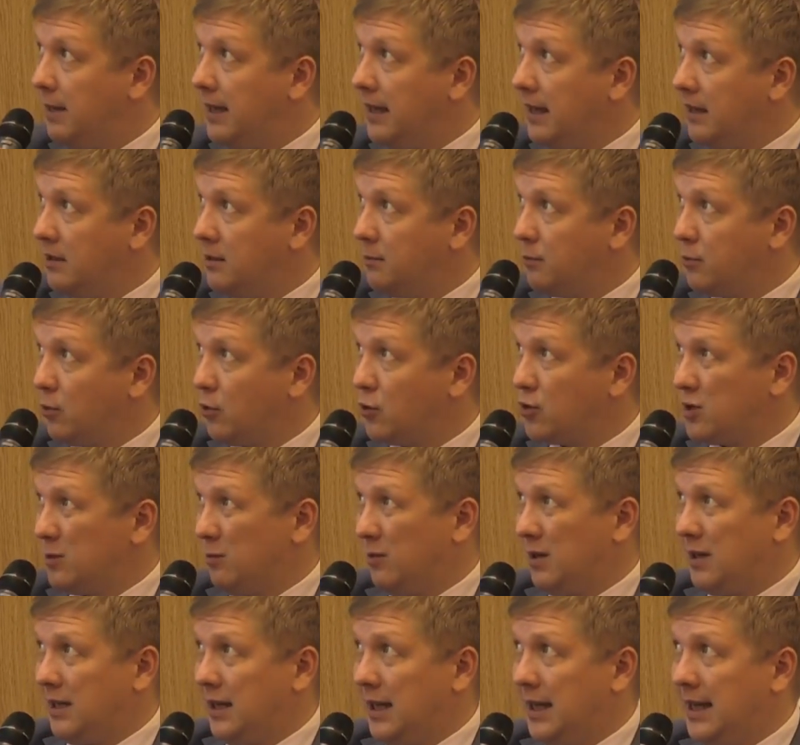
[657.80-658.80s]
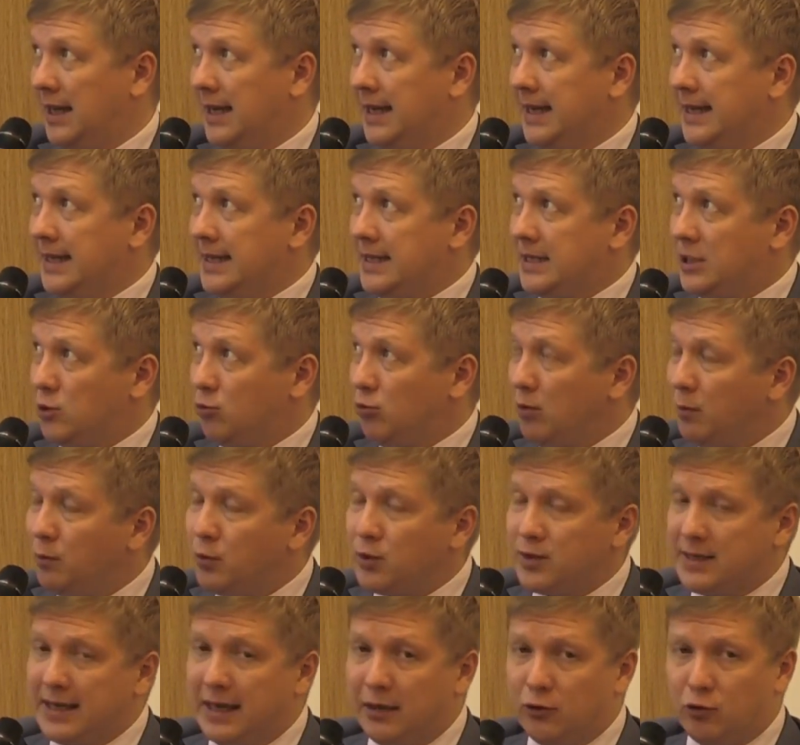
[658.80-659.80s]
making approximately
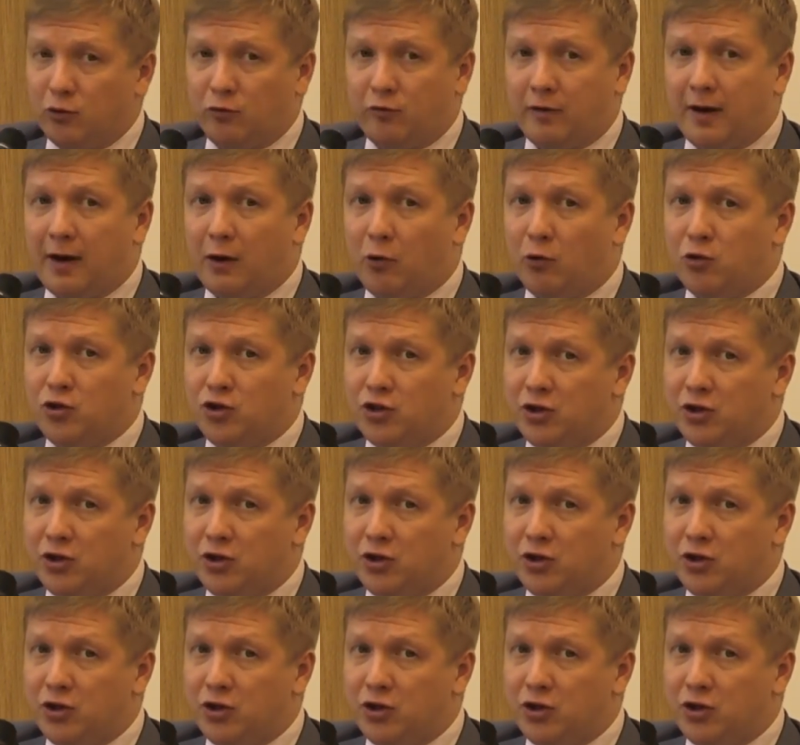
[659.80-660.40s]
3% of our